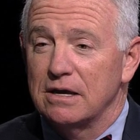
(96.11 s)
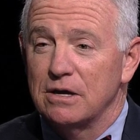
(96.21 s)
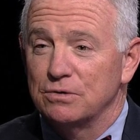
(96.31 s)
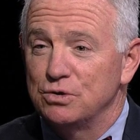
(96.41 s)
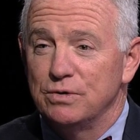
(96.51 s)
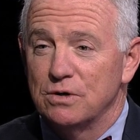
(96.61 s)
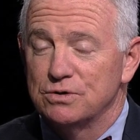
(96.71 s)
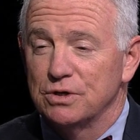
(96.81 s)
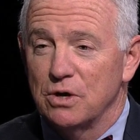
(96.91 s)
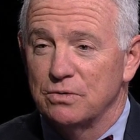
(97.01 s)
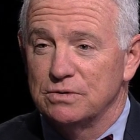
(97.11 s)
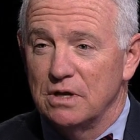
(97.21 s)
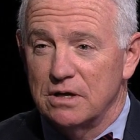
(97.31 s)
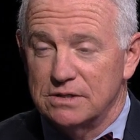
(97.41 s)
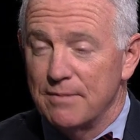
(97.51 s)
You know, 2 years ago,
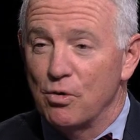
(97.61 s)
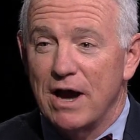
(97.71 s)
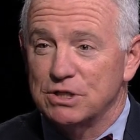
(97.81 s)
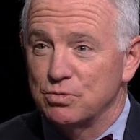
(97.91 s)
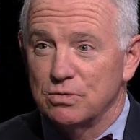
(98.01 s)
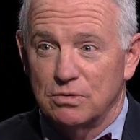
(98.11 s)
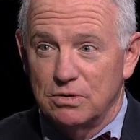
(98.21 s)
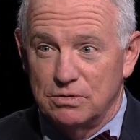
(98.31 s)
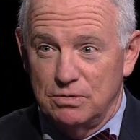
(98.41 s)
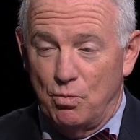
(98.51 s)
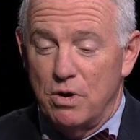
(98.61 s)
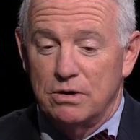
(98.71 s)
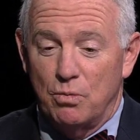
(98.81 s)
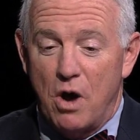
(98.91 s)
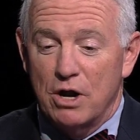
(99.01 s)
Democrats were
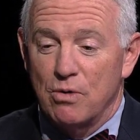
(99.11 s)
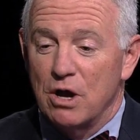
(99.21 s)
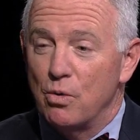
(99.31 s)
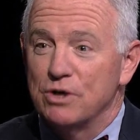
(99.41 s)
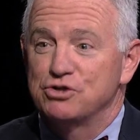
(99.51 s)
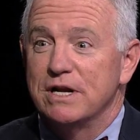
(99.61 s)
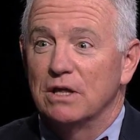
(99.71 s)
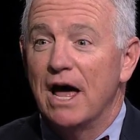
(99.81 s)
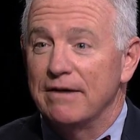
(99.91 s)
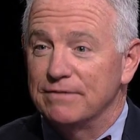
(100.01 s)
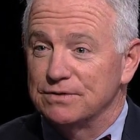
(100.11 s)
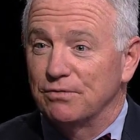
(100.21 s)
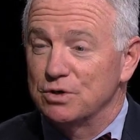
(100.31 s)
walking around questioning life as far